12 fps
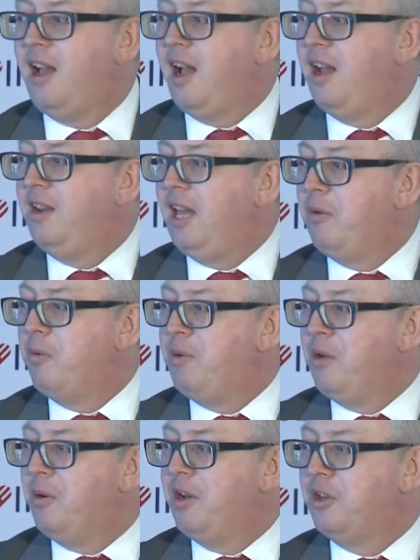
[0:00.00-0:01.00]
And that would
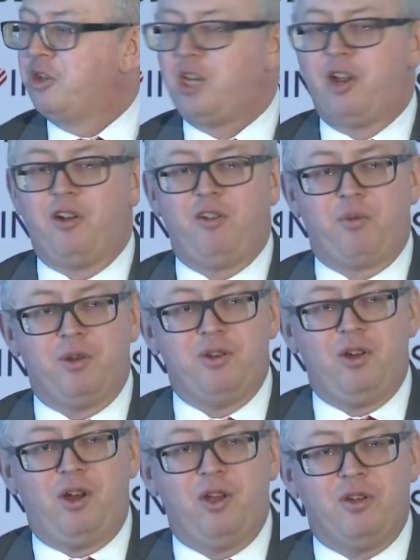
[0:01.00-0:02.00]
be where the sheriff would
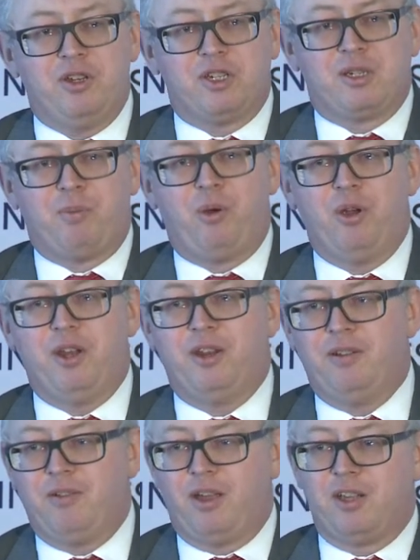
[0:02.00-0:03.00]
not only just appoint
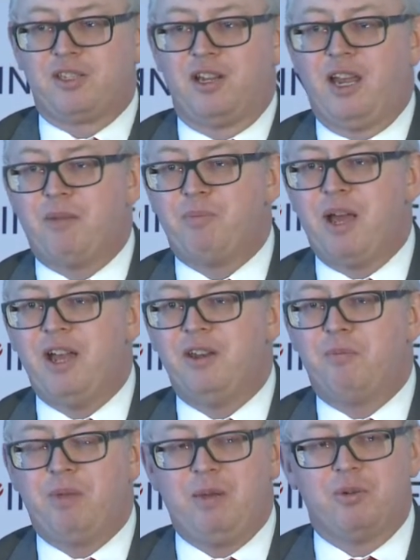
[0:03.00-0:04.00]
a select band
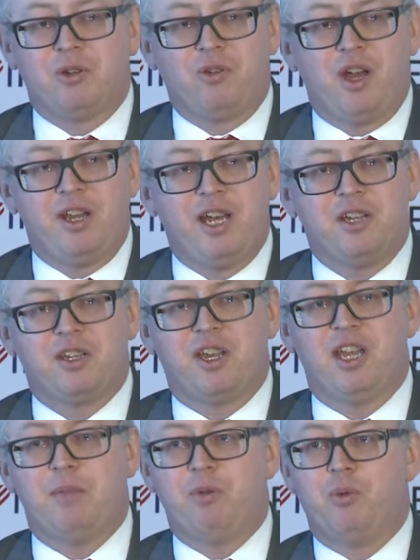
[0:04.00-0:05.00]
of people to ride out
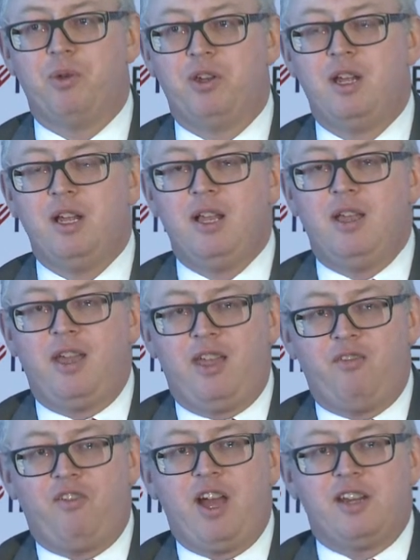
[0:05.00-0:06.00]
together, but would
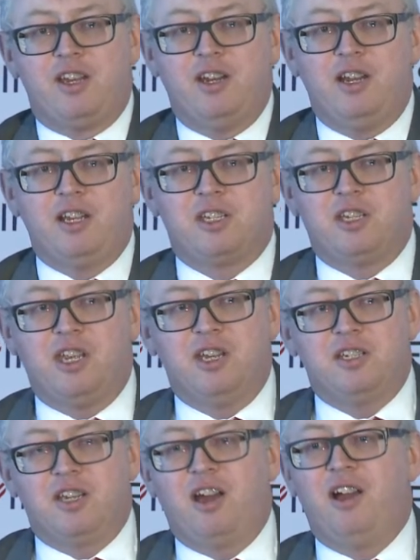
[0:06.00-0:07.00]
in fact enlist the
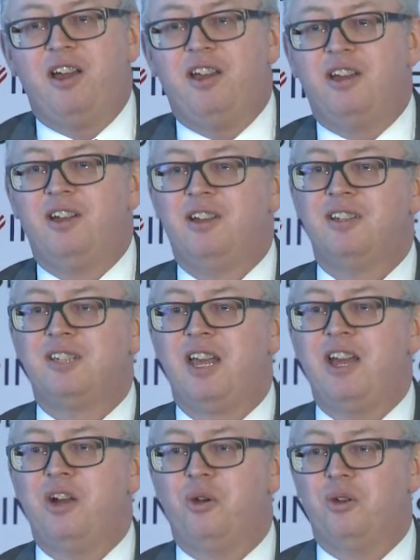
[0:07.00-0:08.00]
entire
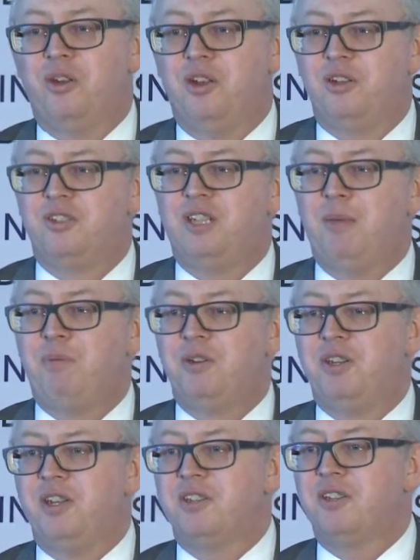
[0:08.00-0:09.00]
town as
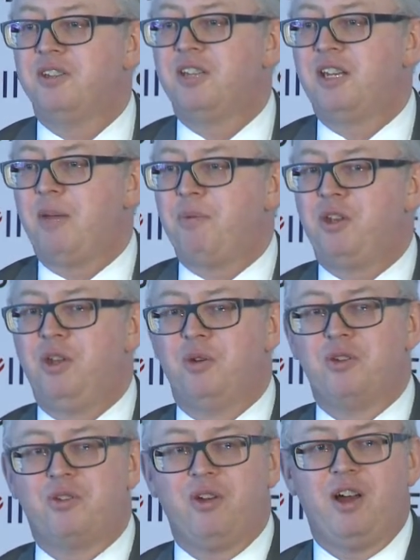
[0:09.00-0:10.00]
deputies and set up a hue
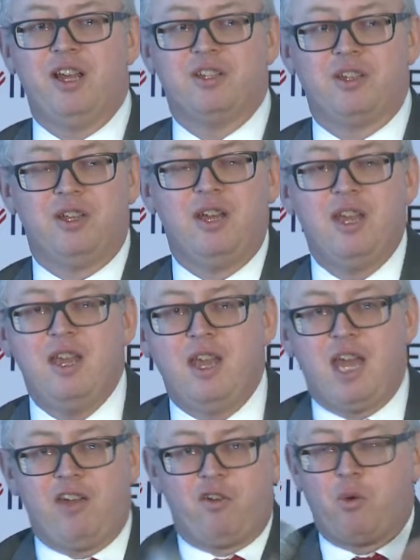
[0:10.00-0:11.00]
and cry so that
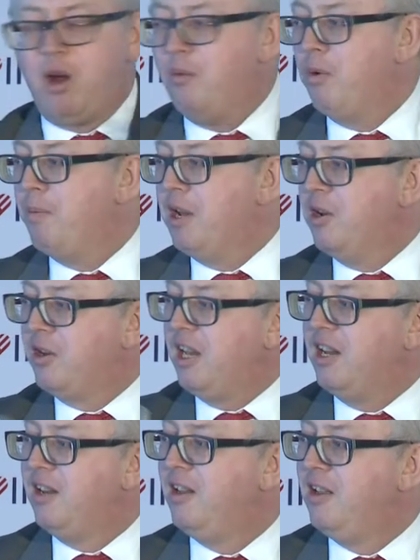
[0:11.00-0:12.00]
everyone would be
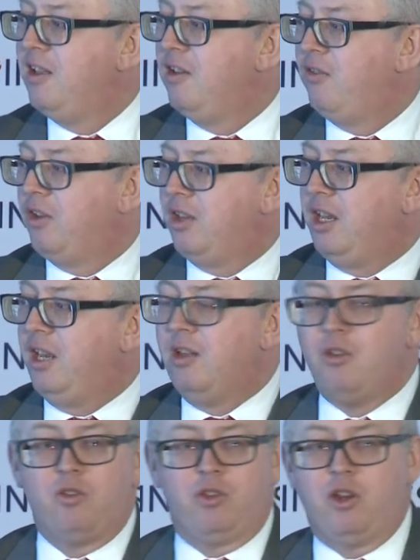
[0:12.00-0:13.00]
looking for the
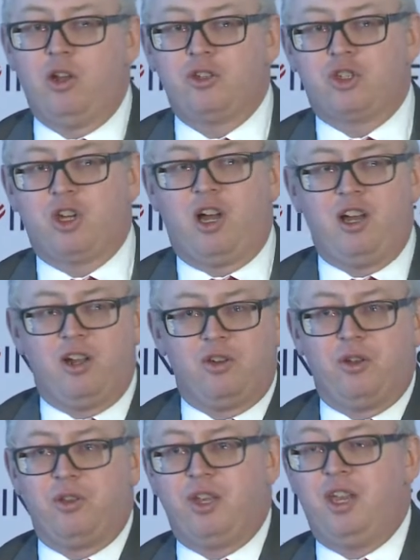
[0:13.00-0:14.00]
lost child
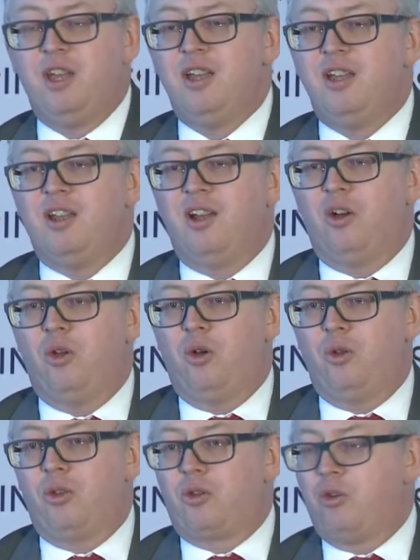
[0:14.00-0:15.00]
or
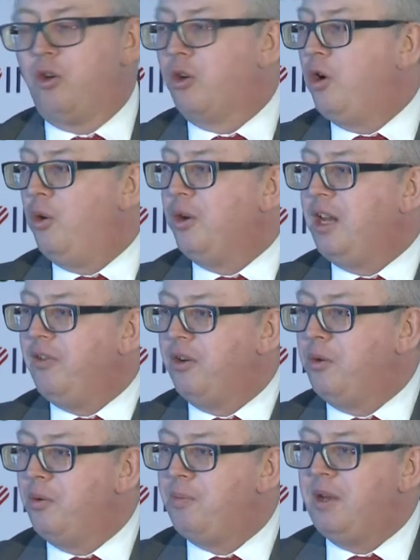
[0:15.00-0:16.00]
the crook or
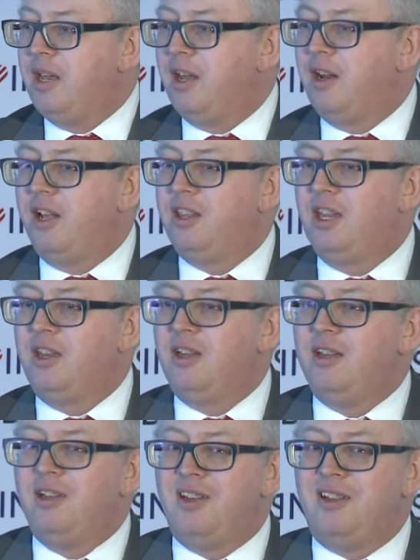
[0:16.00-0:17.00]
whatever it would be. And I think
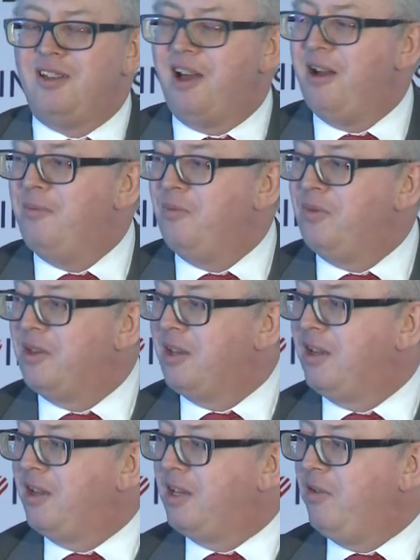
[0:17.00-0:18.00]

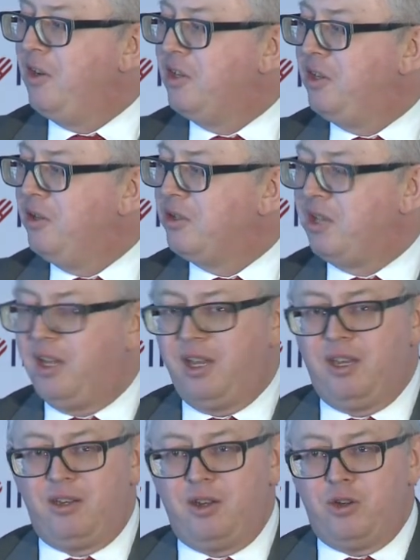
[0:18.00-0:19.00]
Giving
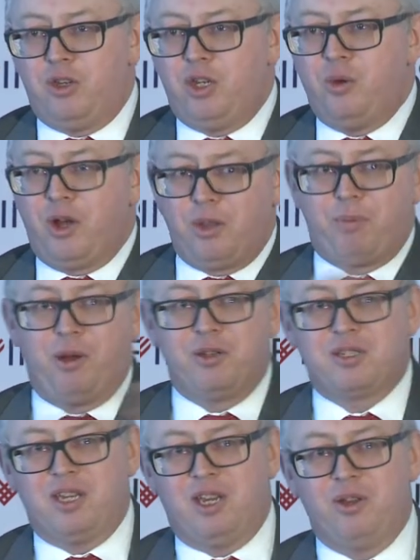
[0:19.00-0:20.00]
Tuesday, you know, you are the
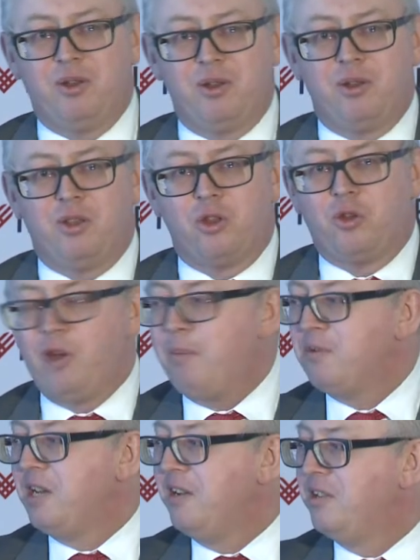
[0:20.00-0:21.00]
posse, you're the
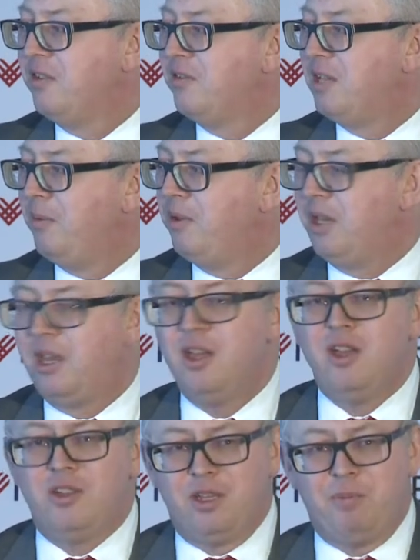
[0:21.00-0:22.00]
representatives of some of the
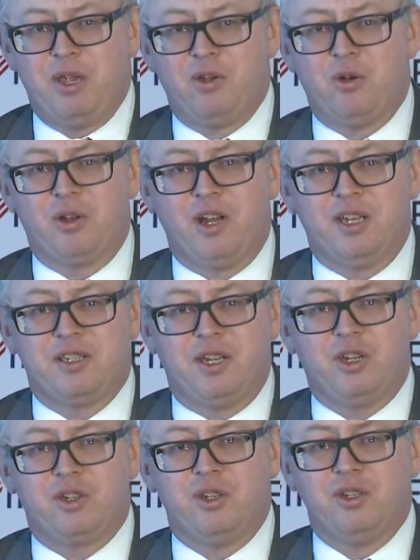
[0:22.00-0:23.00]
big
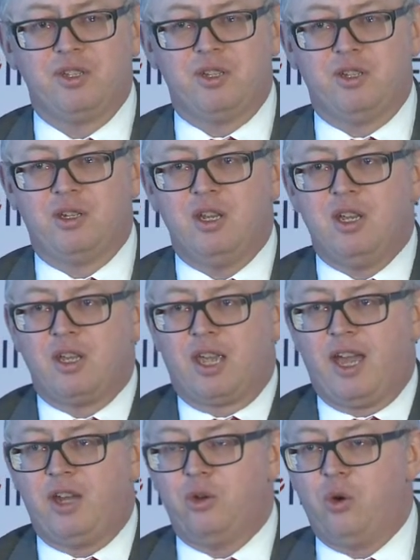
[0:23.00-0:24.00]
organizations that
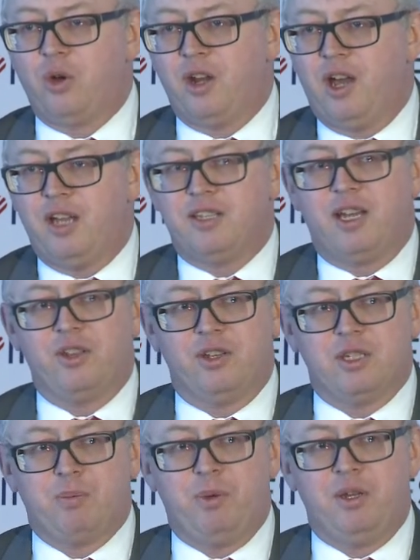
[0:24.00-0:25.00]
can organize
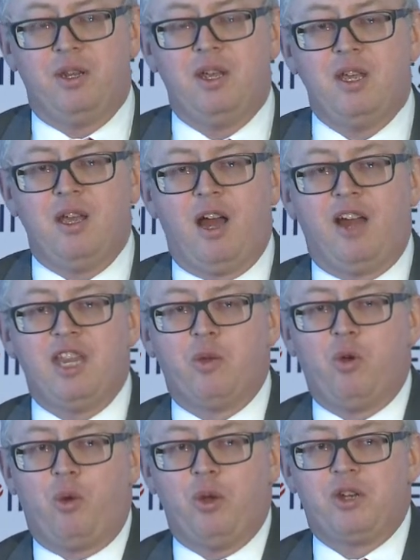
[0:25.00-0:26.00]
others. But I think
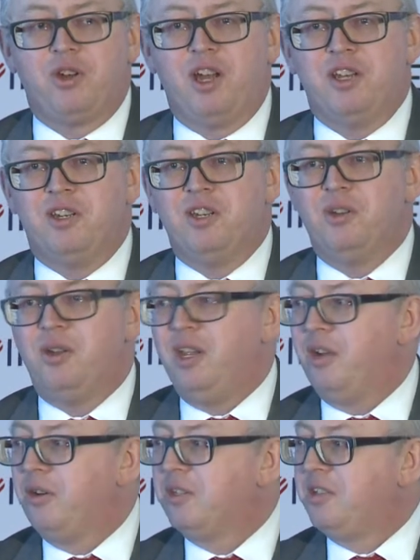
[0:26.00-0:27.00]
what we're trying to do
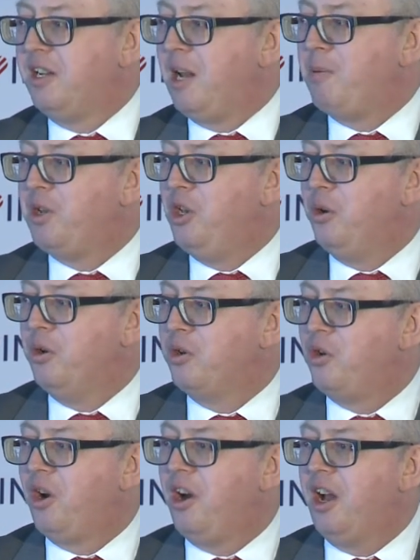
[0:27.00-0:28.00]
here is set up a hue and
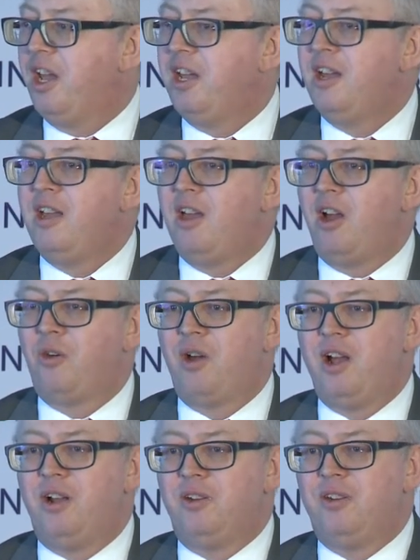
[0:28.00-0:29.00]
cry
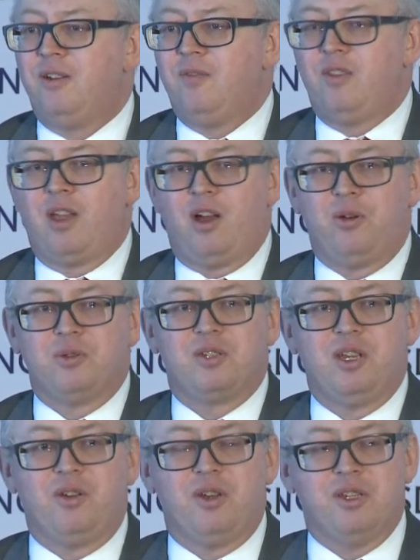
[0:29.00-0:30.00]
around a whole
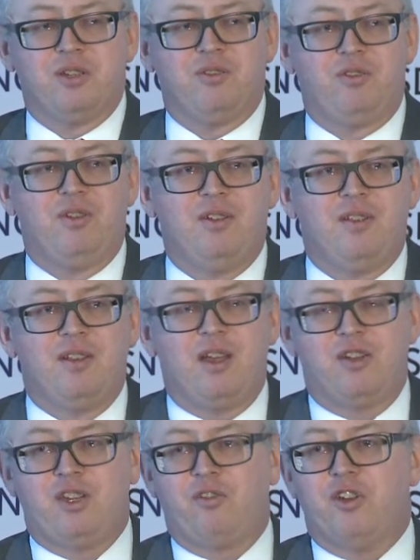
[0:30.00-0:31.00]
series of
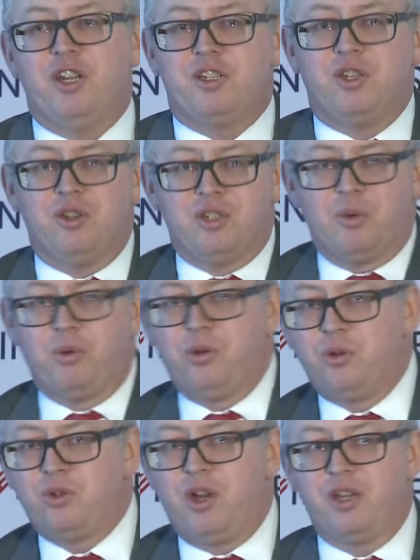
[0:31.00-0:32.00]
different issues that we're
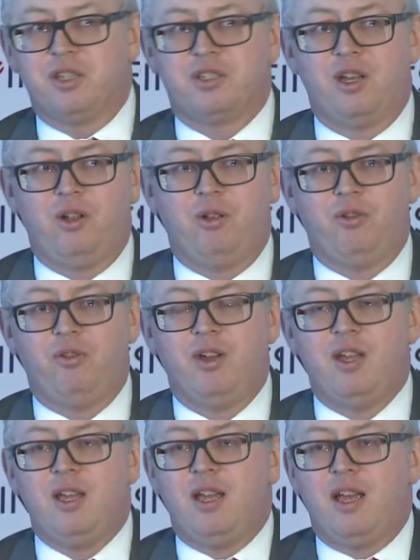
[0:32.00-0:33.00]
all trying to solve.
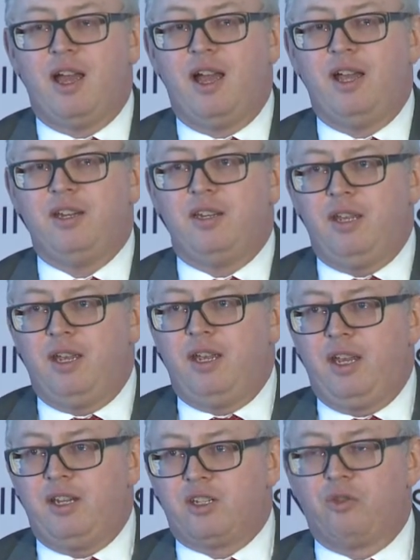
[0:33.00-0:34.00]
And
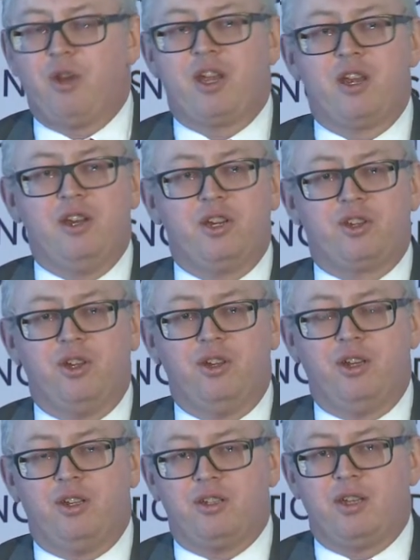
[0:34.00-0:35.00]
it's a recognition
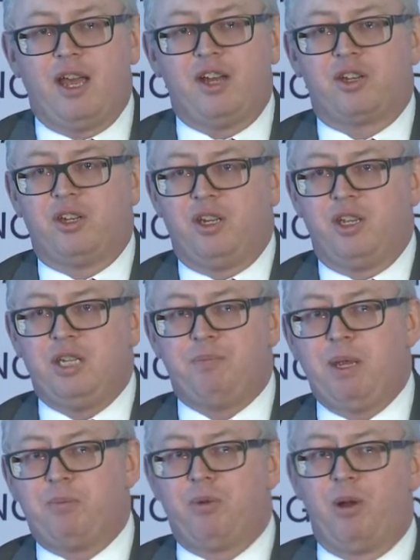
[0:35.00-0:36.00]
that actually these
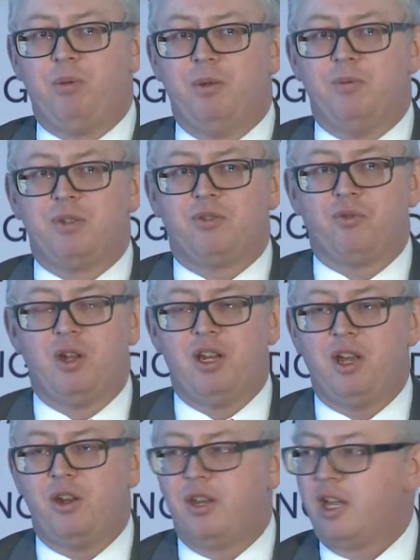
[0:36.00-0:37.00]
big problems
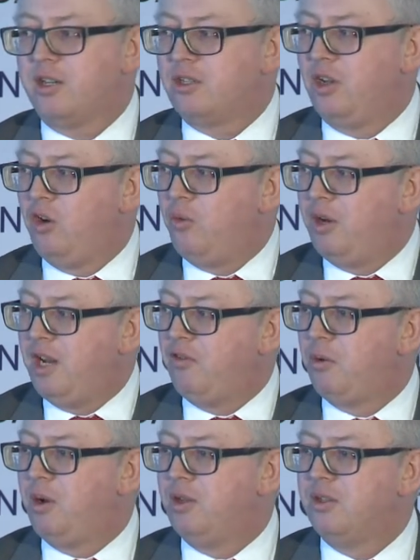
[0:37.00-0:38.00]
really only get solved when
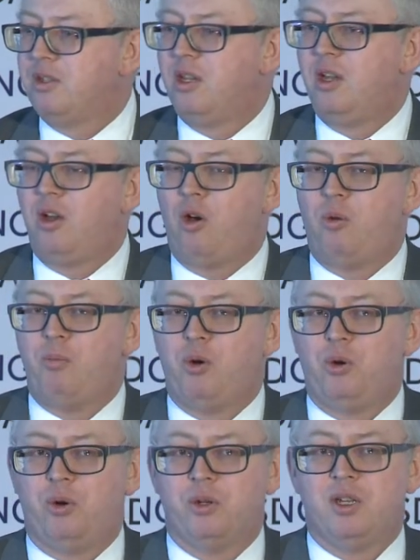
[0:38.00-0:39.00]
everyone's on
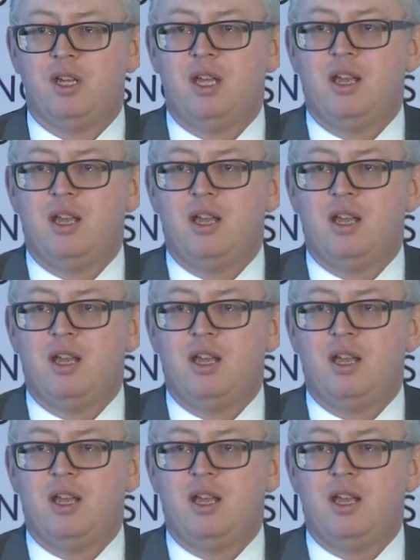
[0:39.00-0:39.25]
board.